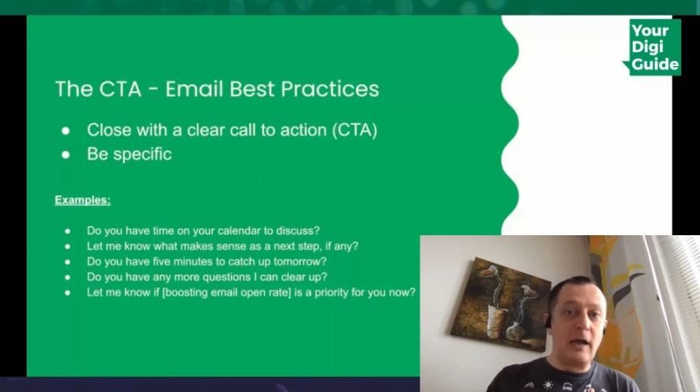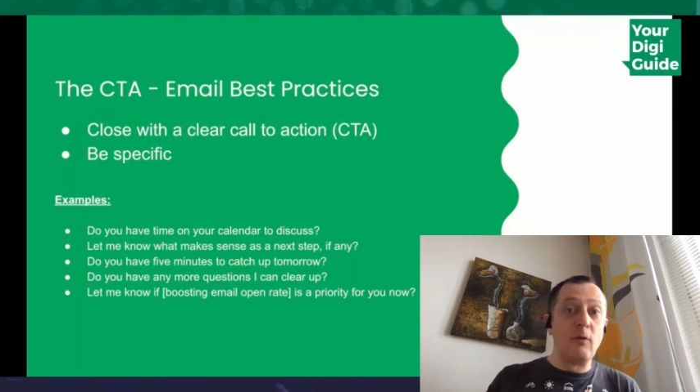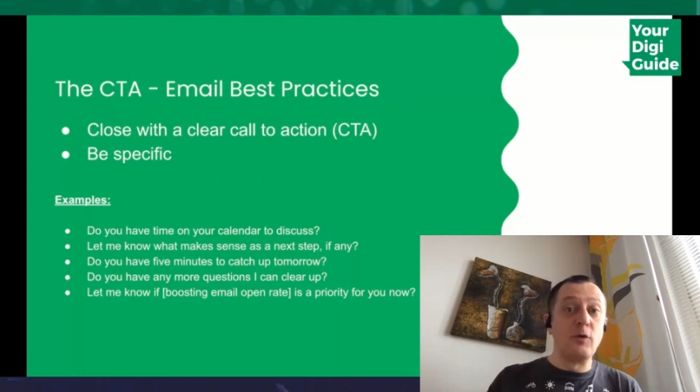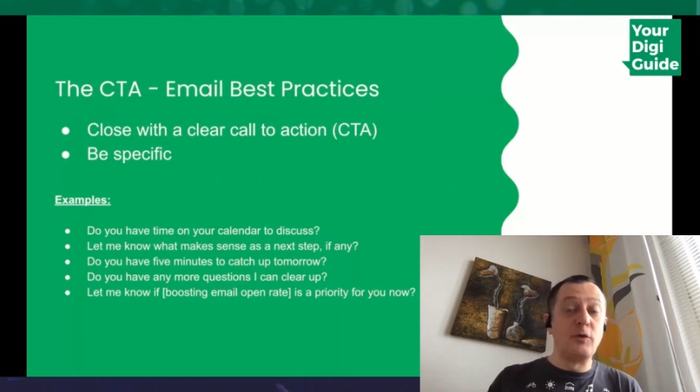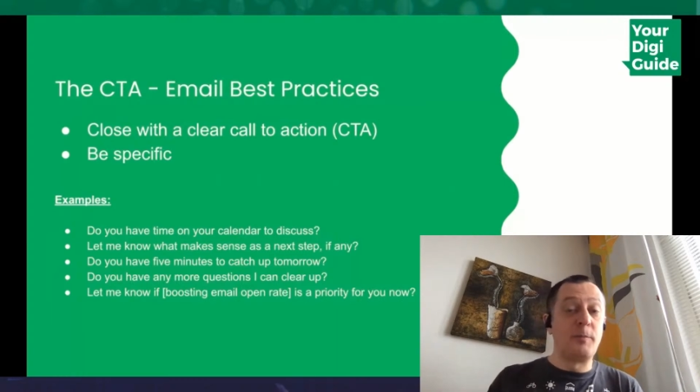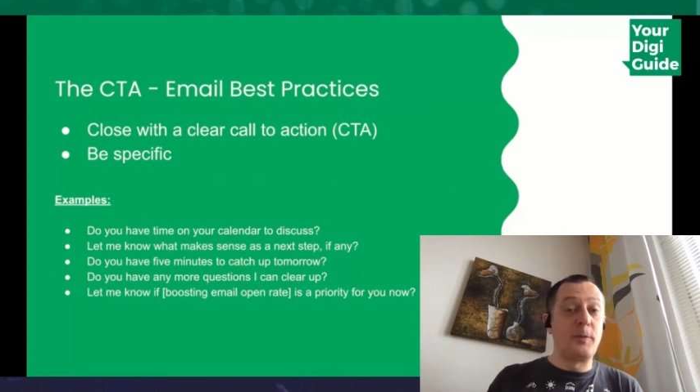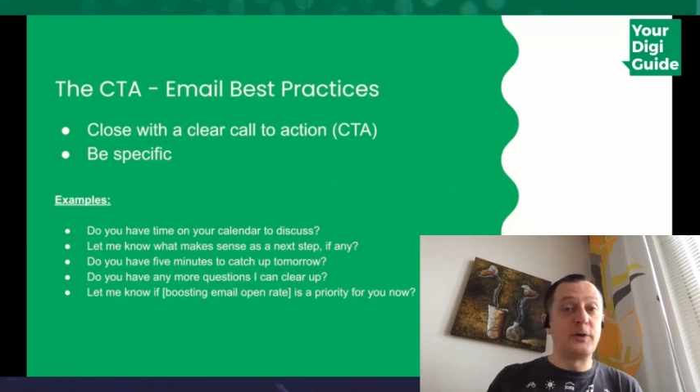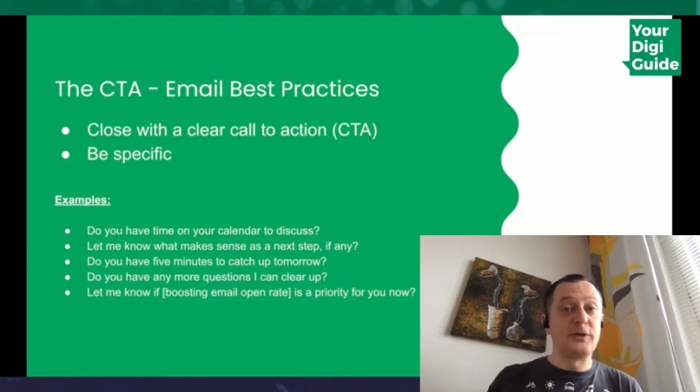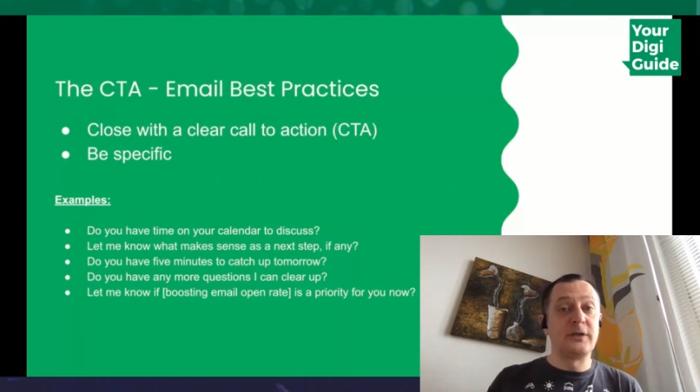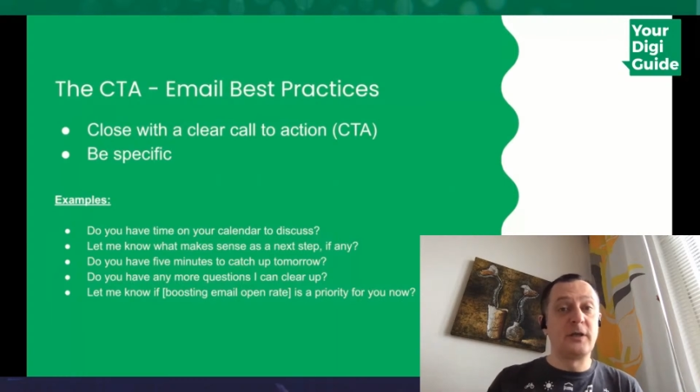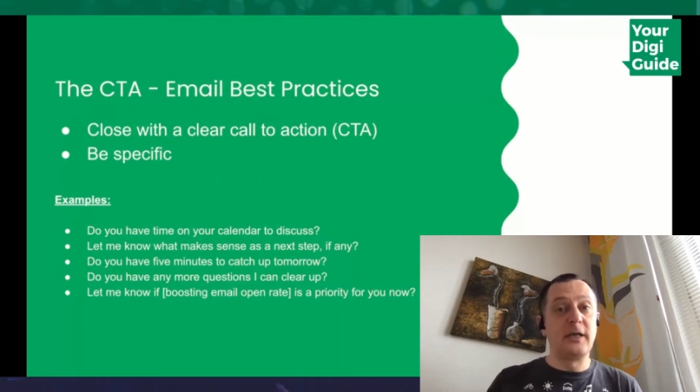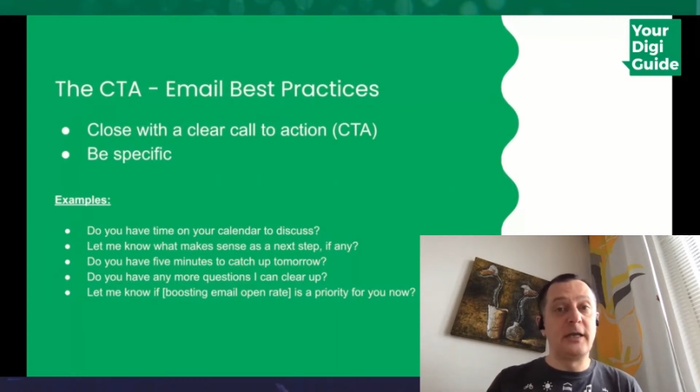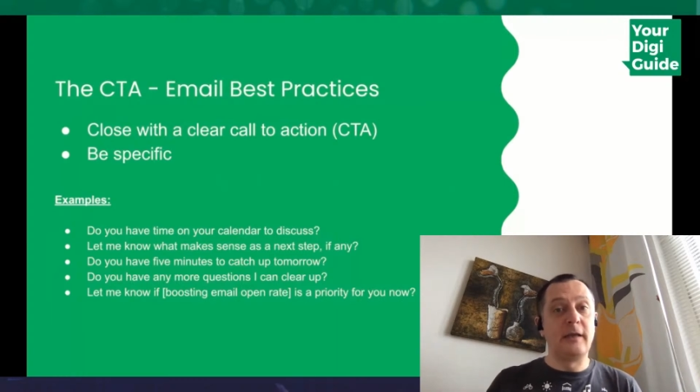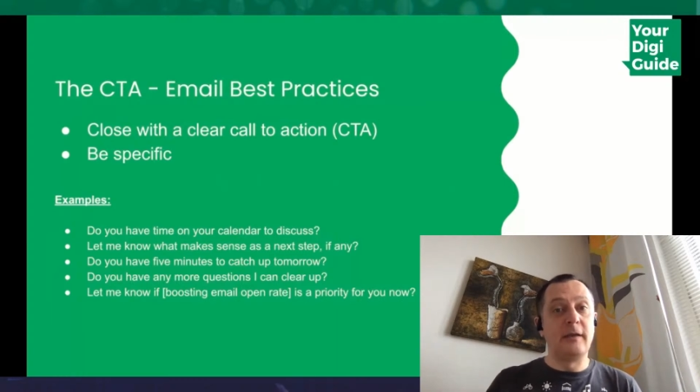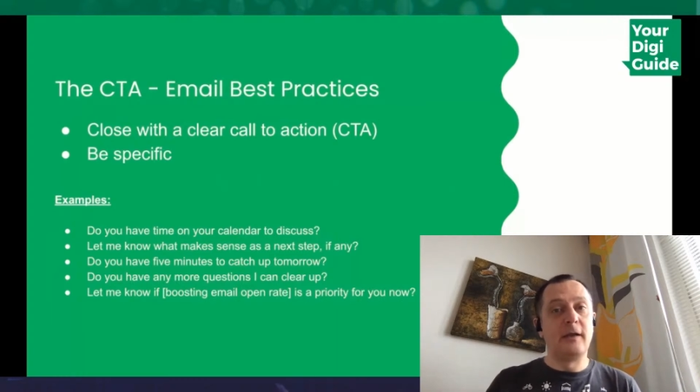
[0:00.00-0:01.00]
would
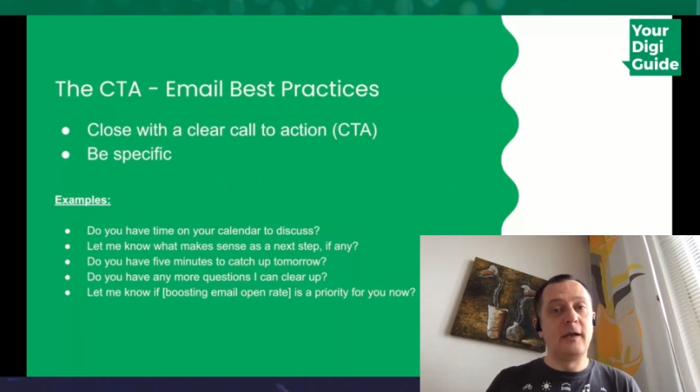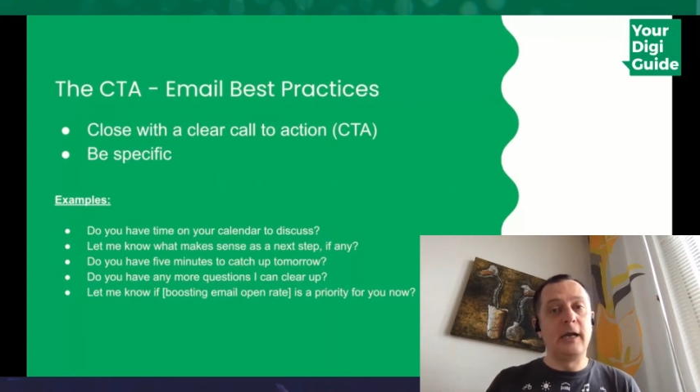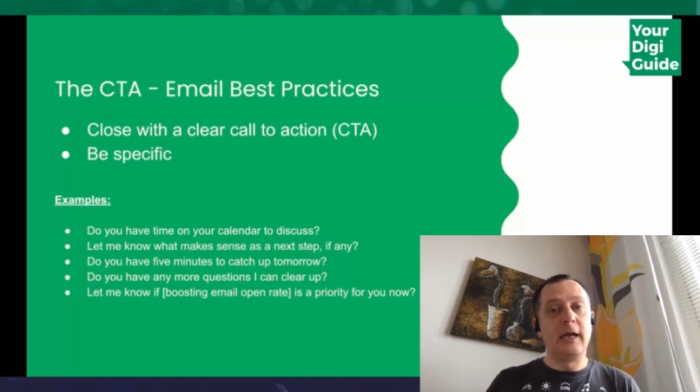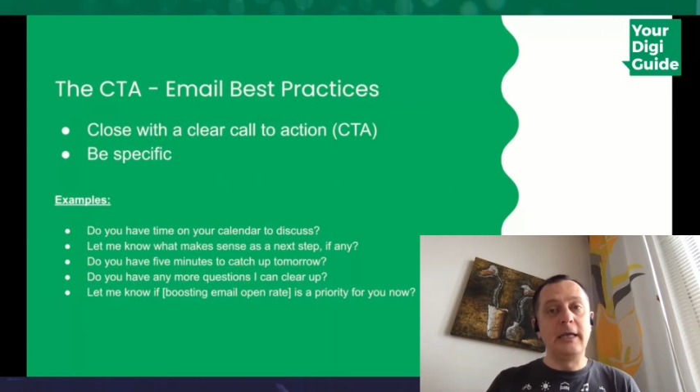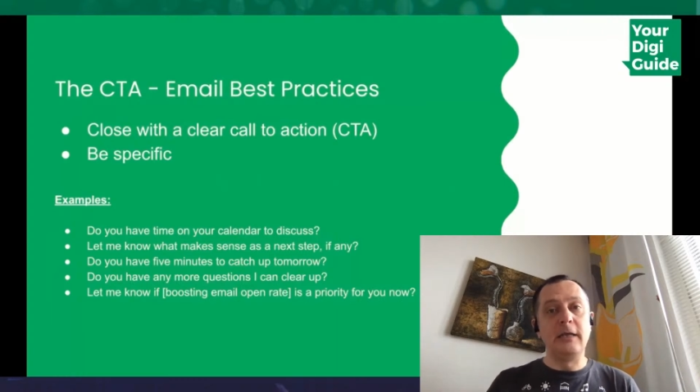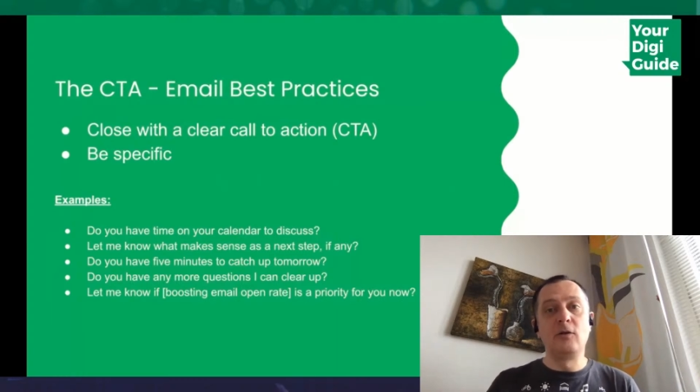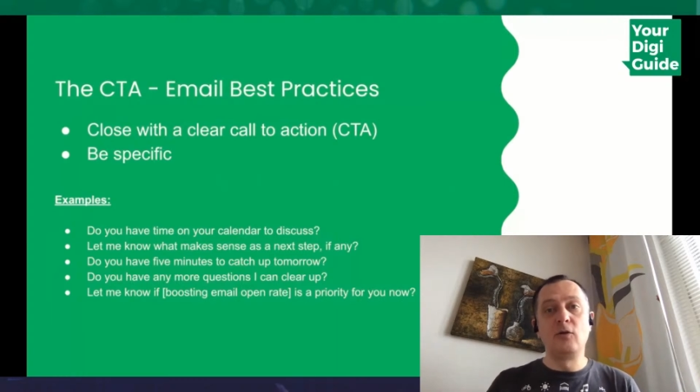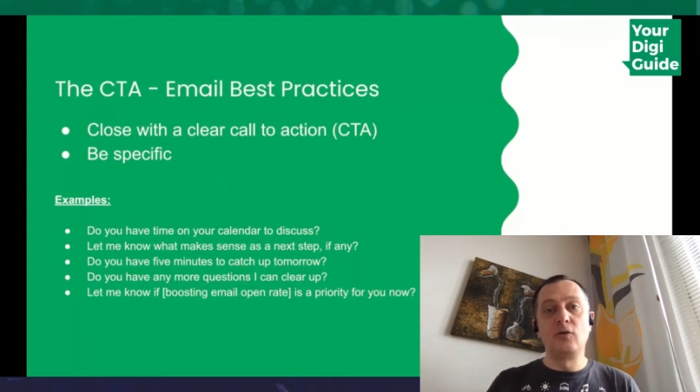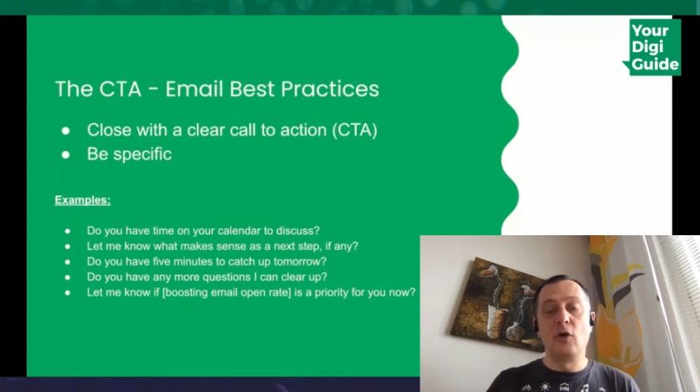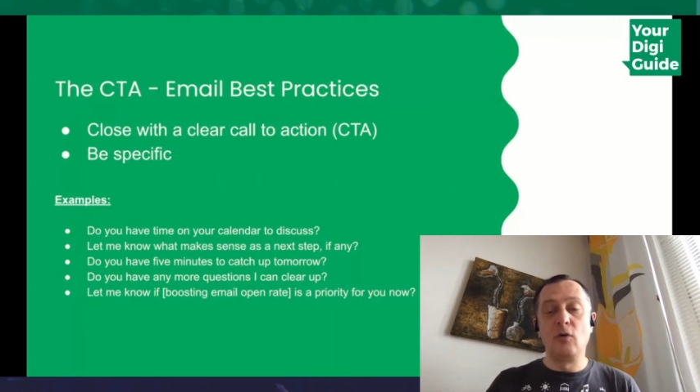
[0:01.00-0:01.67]
personally include